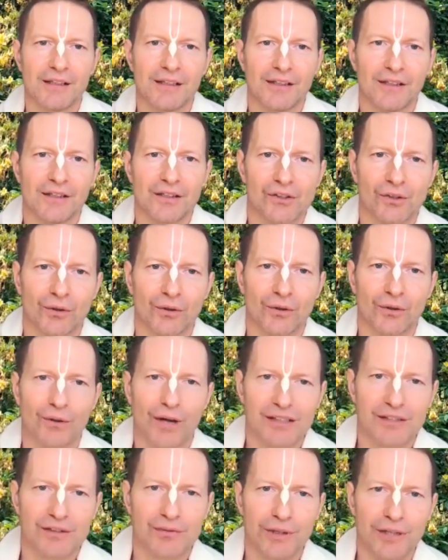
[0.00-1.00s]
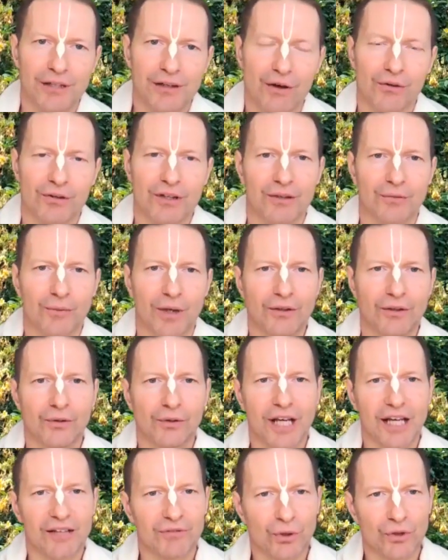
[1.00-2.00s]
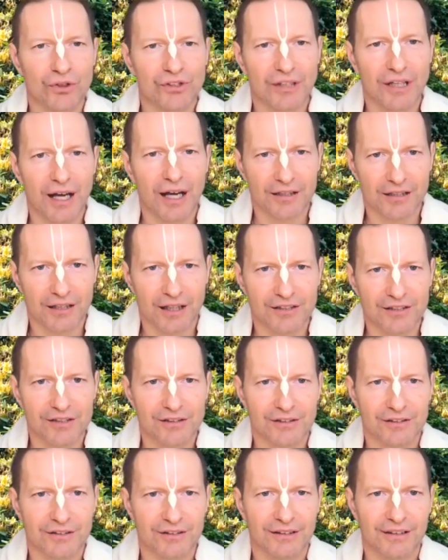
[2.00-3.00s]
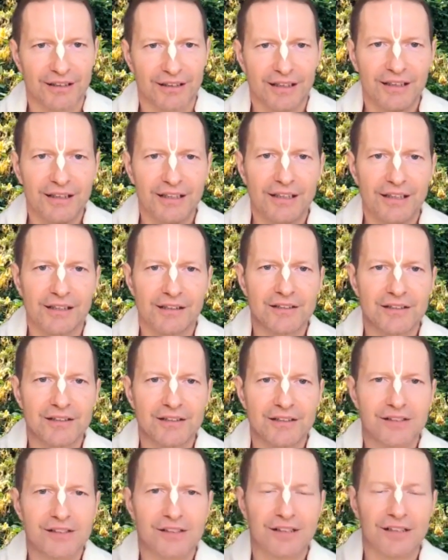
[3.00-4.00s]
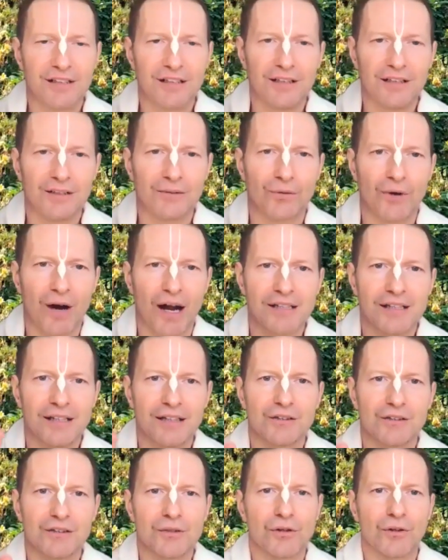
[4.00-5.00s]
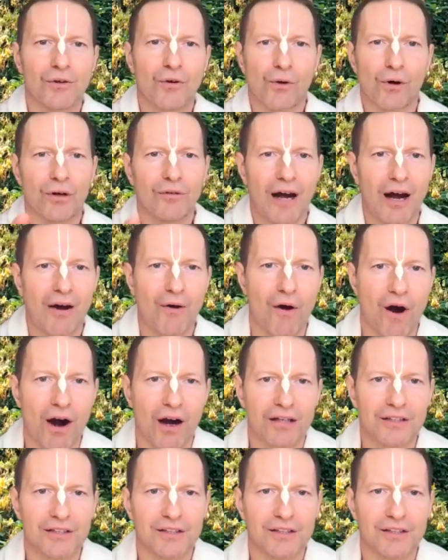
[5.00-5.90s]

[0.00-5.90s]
So as we know that when Gurudev looks at us, he can see right into the core of our heart.